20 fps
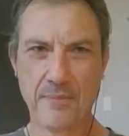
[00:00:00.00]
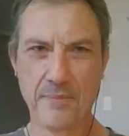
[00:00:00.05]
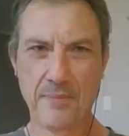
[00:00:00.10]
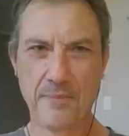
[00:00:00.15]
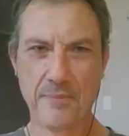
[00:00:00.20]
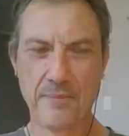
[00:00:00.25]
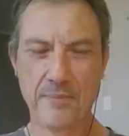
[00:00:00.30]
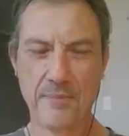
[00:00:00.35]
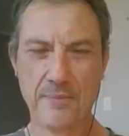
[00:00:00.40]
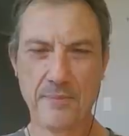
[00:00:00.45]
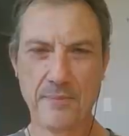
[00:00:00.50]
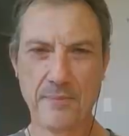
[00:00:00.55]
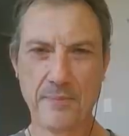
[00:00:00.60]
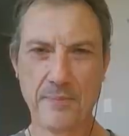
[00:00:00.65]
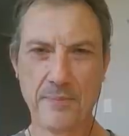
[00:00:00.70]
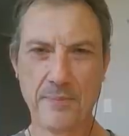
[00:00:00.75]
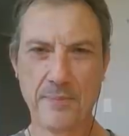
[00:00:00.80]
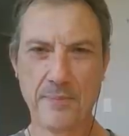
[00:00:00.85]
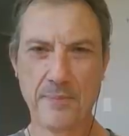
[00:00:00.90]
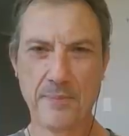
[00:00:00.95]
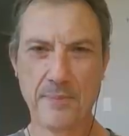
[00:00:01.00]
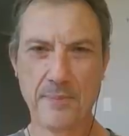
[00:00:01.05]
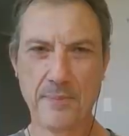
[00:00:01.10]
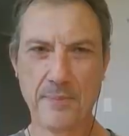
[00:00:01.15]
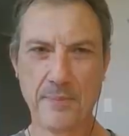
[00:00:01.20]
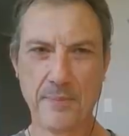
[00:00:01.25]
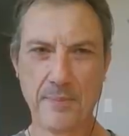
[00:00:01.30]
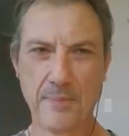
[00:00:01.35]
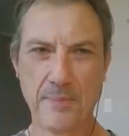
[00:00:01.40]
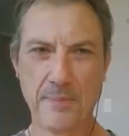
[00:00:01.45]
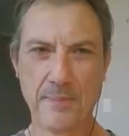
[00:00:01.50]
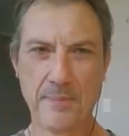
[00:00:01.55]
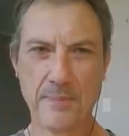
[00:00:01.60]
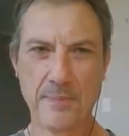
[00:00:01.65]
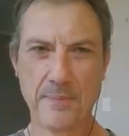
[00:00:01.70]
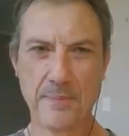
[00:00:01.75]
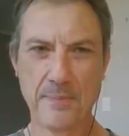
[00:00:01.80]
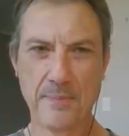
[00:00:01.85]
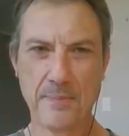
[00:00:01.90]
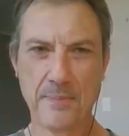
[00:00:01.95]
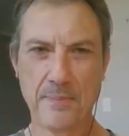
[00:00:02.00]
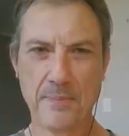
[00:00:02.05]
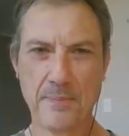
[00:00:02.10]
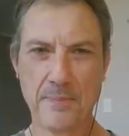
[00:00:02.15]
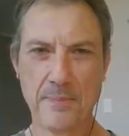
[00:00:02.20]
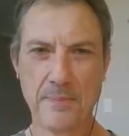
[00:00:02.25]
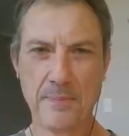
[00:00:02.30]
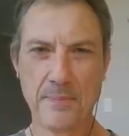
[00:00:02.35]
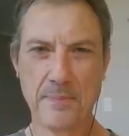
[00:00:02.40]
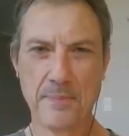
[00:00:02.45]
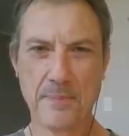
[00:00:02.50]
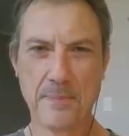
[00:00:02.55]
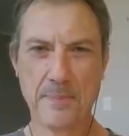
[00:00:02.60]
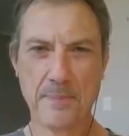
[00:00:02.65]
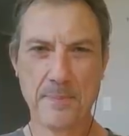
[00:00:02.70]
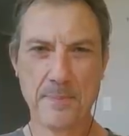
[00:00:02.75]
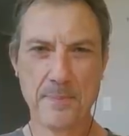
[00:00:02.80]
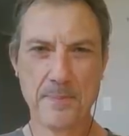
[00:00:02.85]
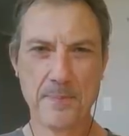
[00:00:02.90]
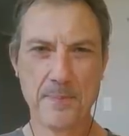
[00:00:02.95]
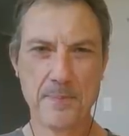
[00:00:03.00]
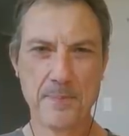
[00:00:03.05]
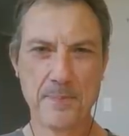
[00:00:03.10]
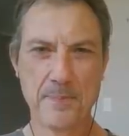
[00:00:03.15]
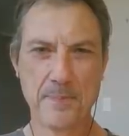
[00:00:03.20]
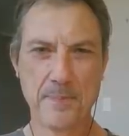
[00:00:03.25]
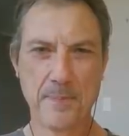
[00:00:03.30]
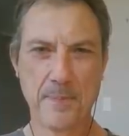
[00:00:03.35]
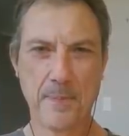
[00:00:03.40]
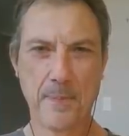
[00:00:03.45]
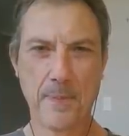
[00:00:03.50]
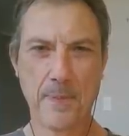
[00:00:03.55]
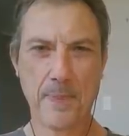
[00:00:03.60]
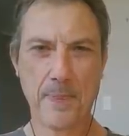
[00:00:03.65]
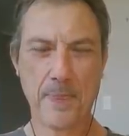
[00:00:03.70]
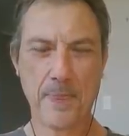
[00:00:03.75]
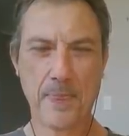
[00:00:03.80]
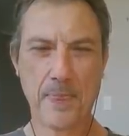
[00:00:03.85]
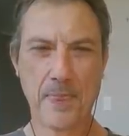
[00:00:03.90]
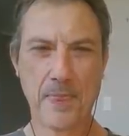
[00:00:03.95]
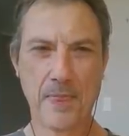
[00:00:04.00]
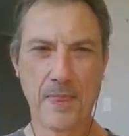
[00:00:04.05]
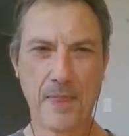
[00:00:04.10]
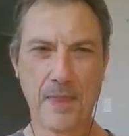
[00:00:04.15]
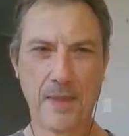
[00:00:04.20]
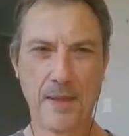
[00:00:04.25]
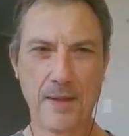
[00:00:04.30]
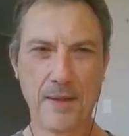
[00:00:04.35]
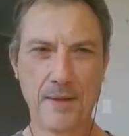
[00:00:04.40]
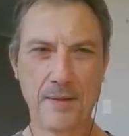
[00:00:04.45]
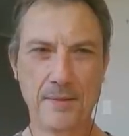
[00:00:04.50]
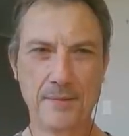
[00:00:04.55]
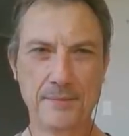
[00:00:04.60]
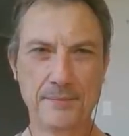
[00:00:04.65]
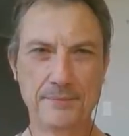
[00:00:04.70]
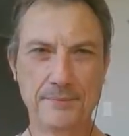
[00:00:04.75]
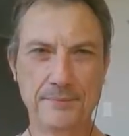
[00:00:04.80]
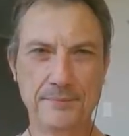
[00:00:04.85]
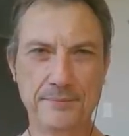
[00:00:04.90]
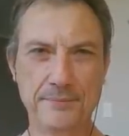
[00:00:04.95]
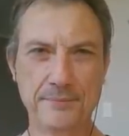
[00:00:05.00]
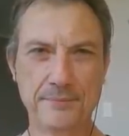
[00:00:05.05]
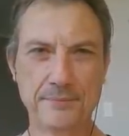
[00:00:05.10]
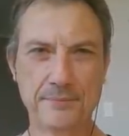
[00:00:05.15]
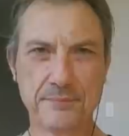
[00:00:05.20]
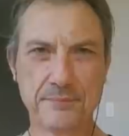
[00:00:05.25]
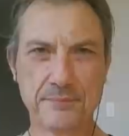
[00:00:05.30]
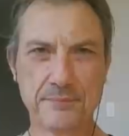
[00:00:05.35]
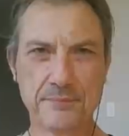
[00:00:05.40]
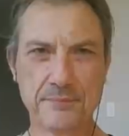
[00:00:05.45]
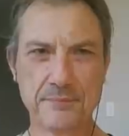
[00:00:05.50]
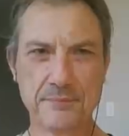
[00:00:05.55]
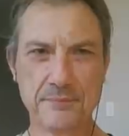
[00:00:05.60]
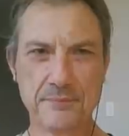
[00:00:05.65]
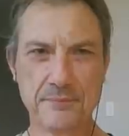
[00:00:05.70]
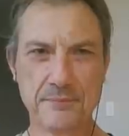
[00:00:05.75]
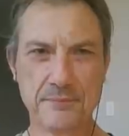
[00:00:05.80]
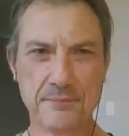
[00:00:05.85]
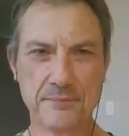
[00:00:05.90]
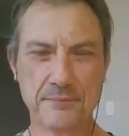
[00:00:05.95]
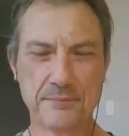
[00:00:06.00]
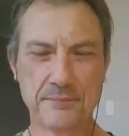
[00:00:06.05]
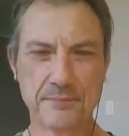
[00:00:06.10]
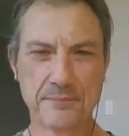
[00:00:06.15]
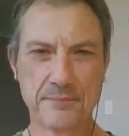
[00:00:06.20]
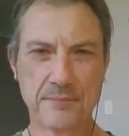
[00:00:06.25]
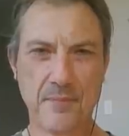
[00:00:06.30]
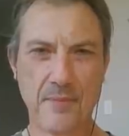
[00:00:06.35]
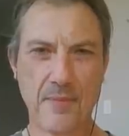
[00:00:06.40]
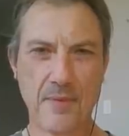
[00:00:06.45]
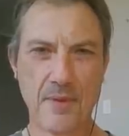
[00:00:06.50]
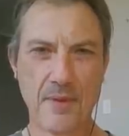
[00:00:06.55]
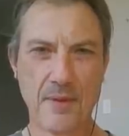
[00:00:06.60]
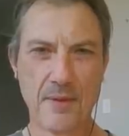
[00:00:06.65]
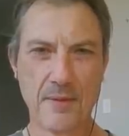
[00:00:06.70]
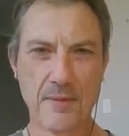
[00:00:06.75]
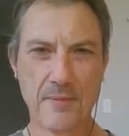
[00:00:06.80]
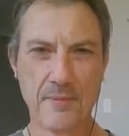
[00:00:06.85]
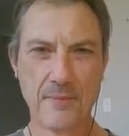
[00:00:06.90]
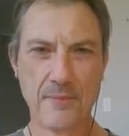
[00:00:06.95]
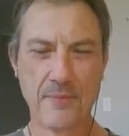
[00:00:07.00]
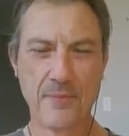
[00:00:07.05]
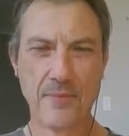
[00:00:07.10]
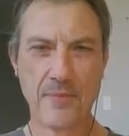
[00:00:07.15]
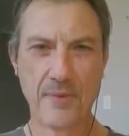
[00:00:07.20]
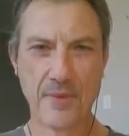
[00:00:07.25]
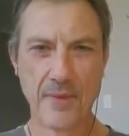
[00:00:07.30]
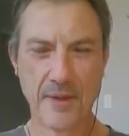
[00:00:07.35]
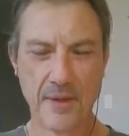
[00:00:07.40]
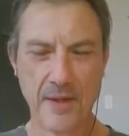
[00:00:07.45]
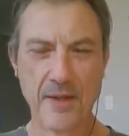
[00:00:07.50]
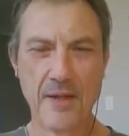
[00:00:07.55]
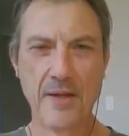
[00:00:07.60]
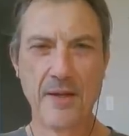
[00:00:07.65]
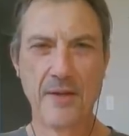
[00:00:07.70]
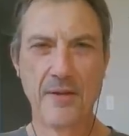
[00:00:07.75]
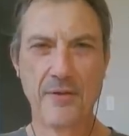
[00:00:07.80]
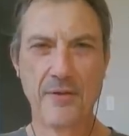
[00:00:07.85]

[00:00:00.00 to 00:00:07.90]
The person shown says nothing.